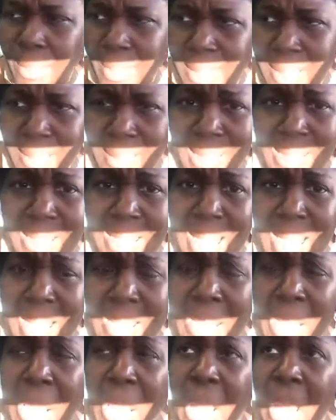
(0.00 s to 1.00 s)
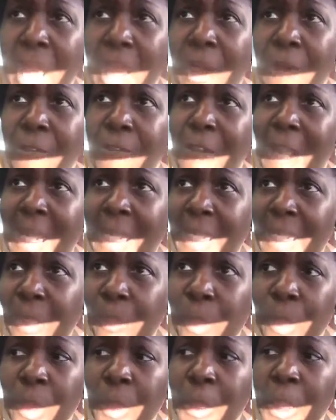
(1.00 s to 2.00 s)
Other than that, Flying
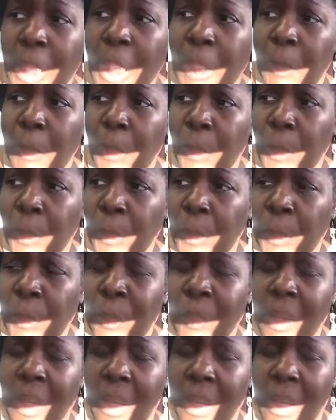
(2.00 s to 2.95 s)
will keep you